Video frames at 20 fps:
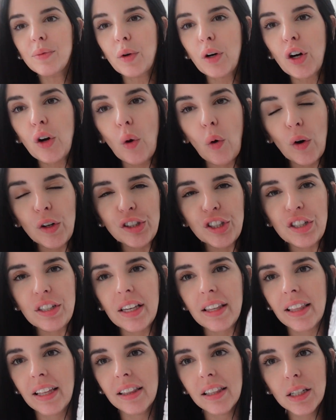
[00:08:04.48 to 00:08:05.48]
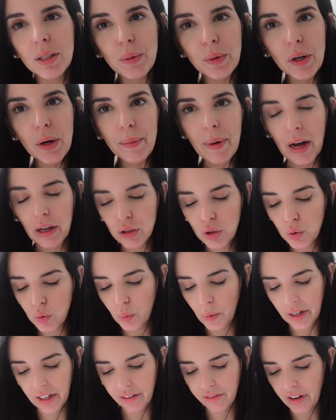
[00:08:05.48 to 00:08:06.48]
were gorgeous. I think these were about
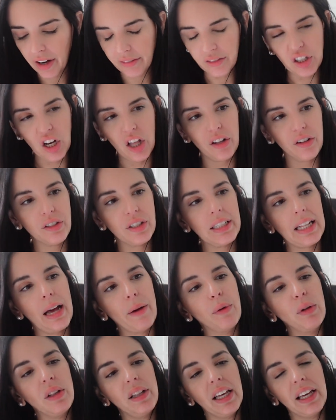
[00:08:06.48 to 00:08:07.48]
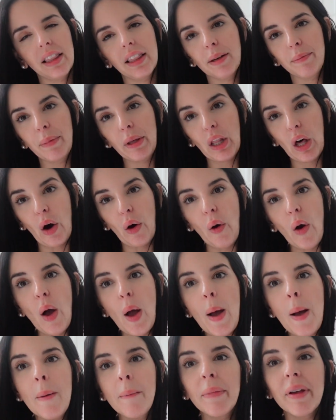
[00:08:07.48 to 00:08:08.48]
$25, and I will link them below
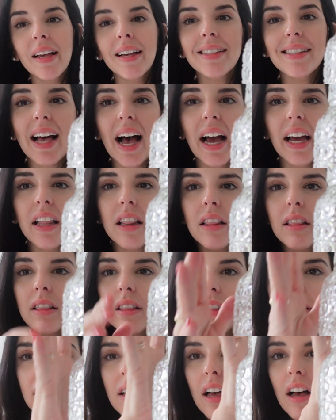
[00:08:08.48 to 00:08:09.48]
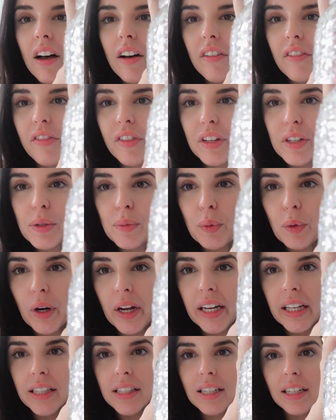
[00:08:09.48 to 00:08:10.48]
because I love this
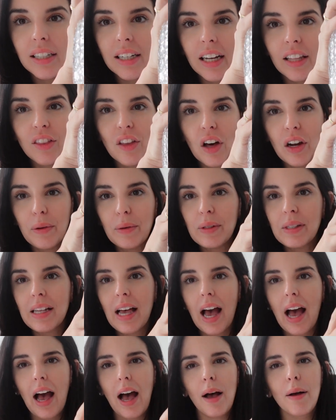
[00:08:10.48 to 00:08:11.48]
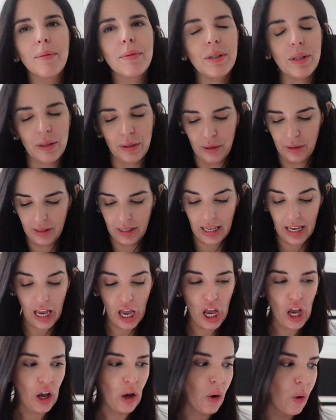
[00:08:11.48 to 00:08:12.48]
print and I thought it was absolutely
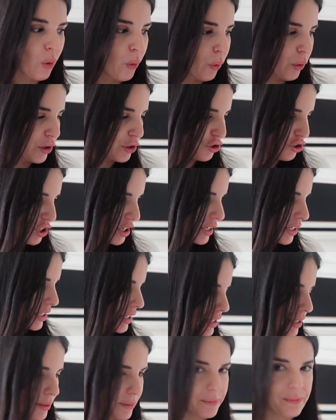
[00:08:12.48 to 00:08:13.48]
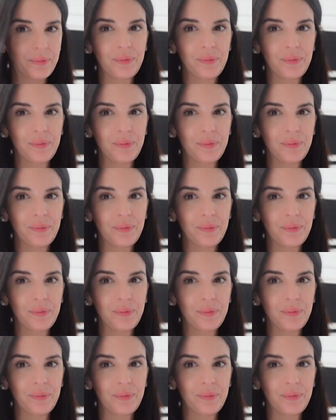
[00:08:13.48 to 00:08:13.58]
gorgeous.